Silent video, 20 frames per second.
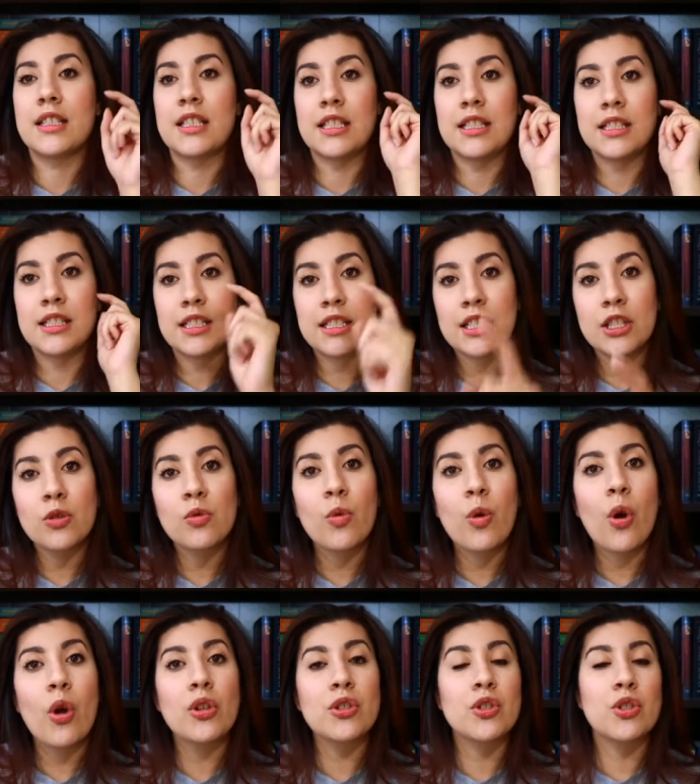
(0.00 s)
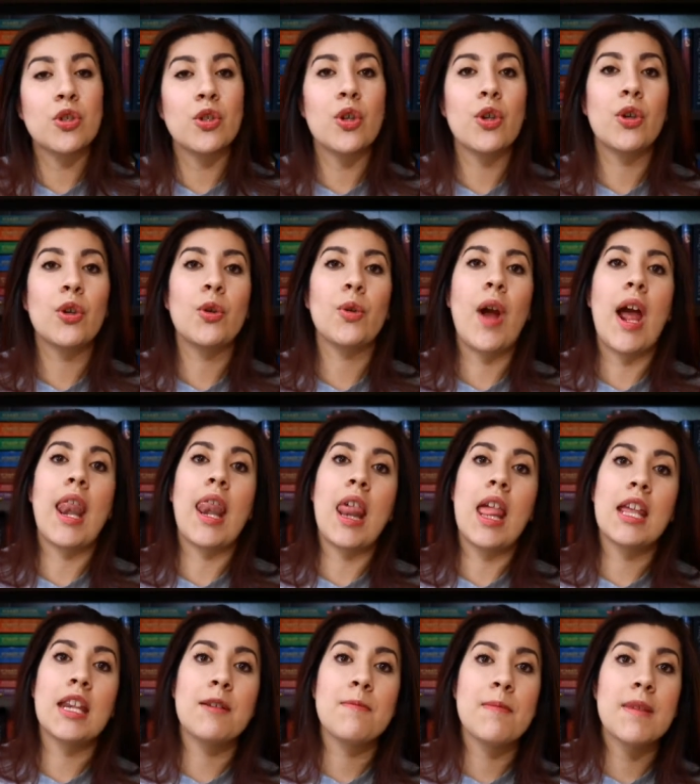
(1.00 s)
the sequel to
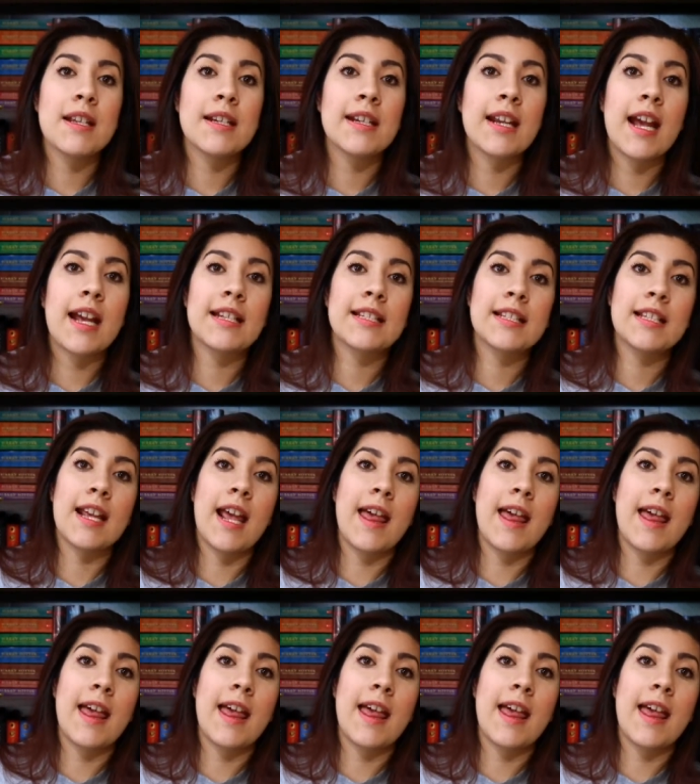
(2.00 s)
Lady Midnight,